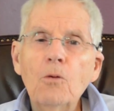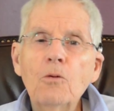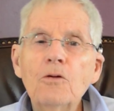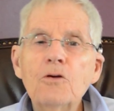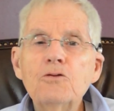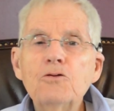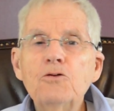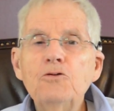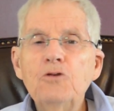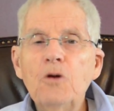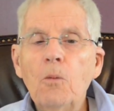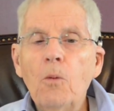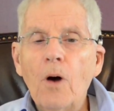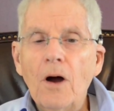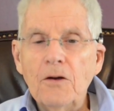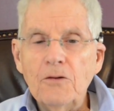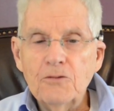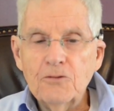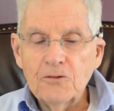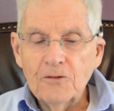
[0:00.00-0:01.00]
this is Jim
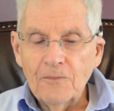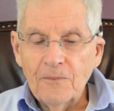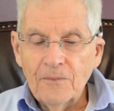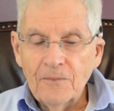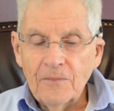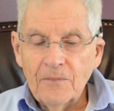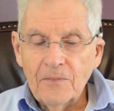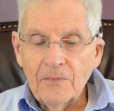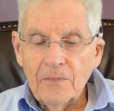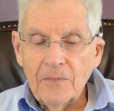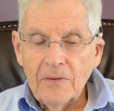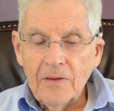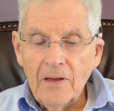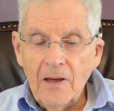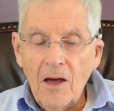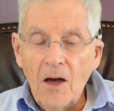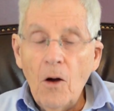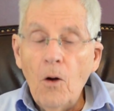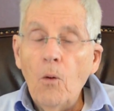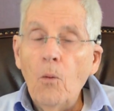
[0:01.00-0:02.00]
Weiss.
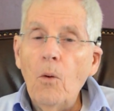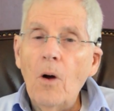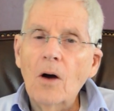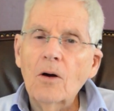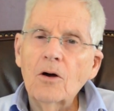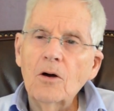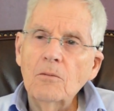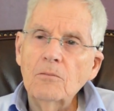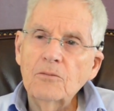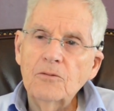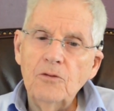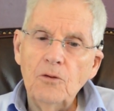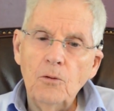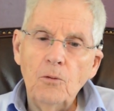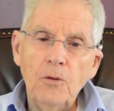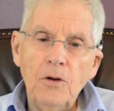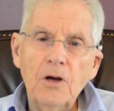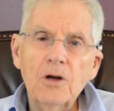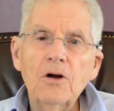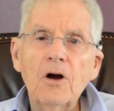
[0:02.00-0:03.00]
Welcome to
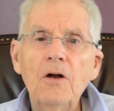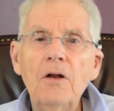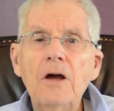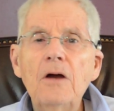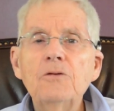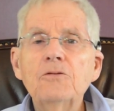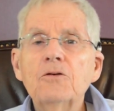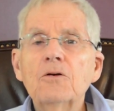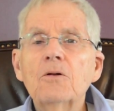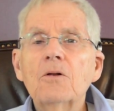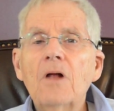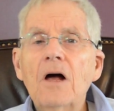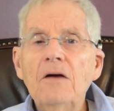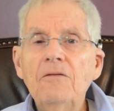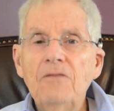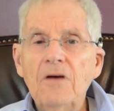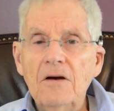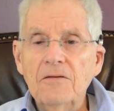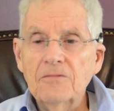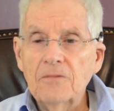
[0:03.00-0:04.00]
Reincarnation,
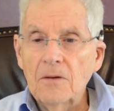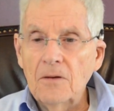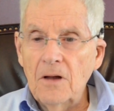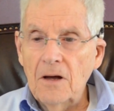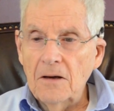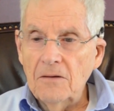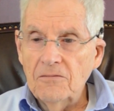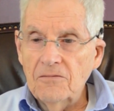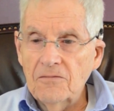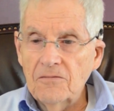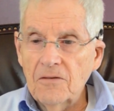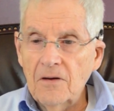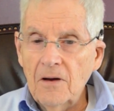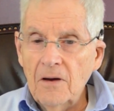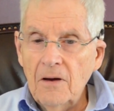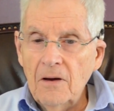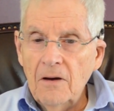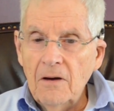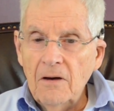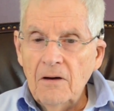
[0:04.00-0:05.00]
Life After Life.
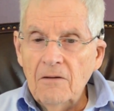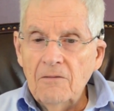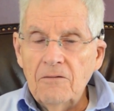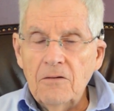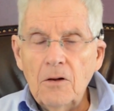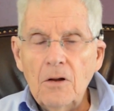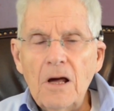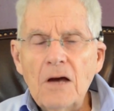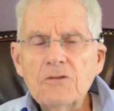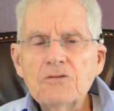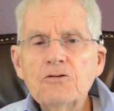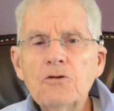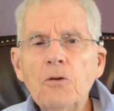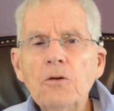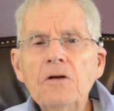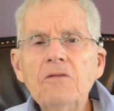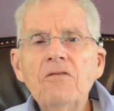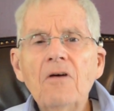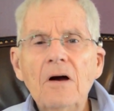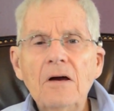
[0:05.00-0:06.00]
For the last
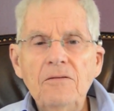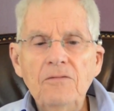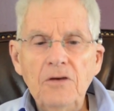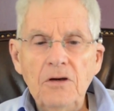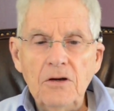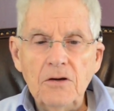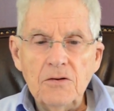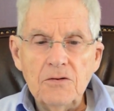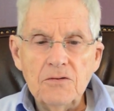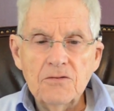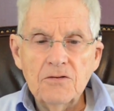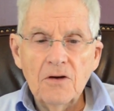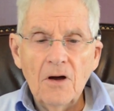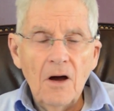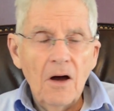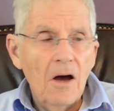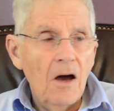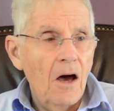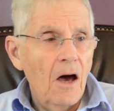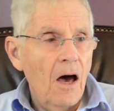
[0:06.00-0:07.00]
35 years,
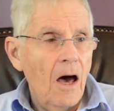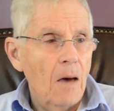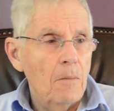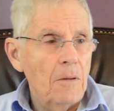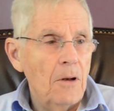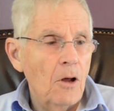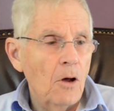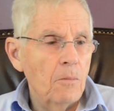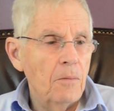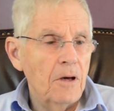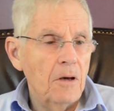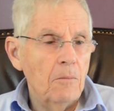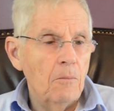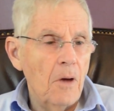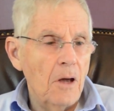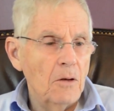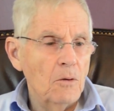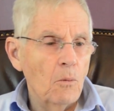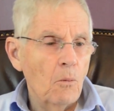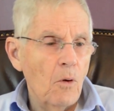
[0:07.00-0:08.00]
I've been helping
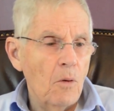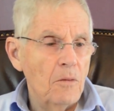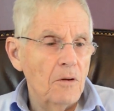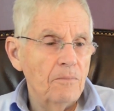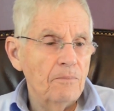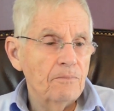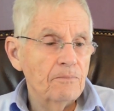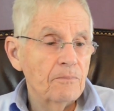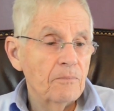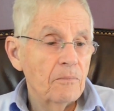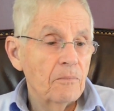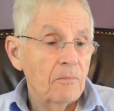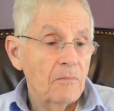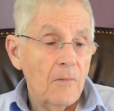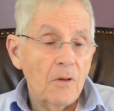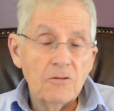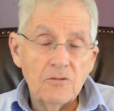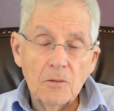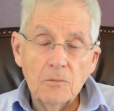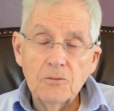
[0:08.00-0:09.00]
men and women,
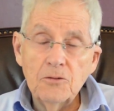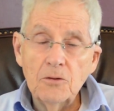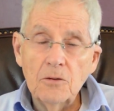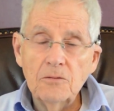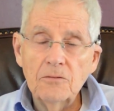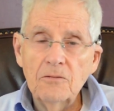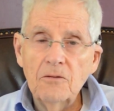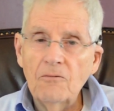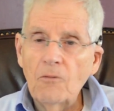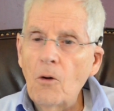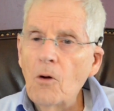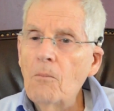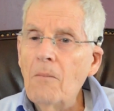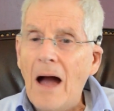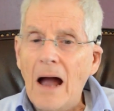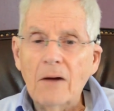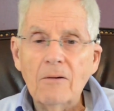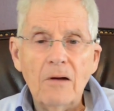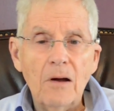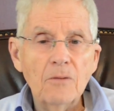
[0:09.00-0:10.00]
and some children of all
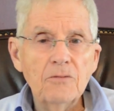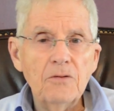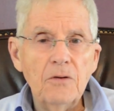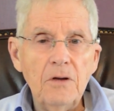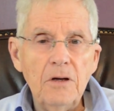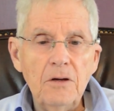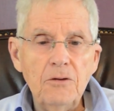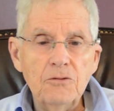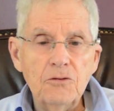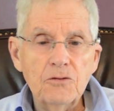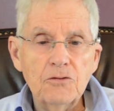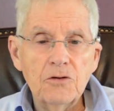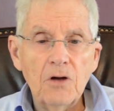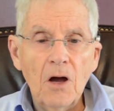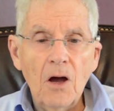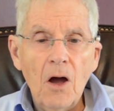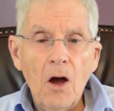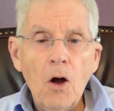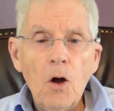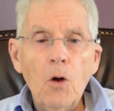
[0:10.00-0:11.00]
backgrounds and ages,
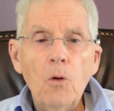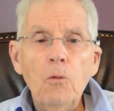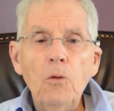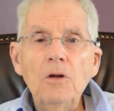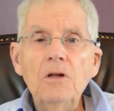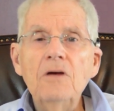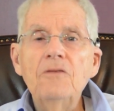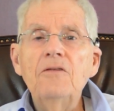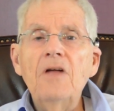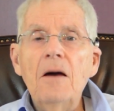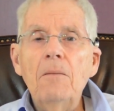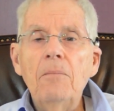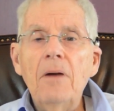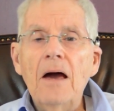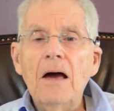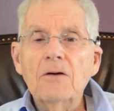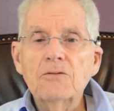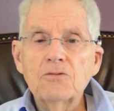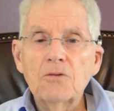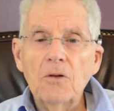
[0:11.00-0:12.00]
relive their
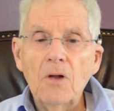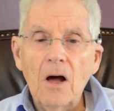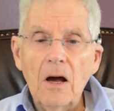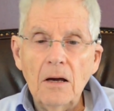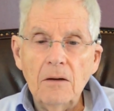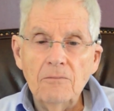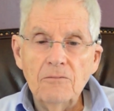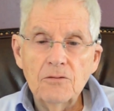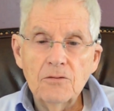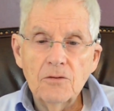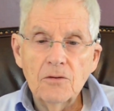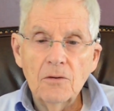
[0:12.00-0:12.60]
past lives.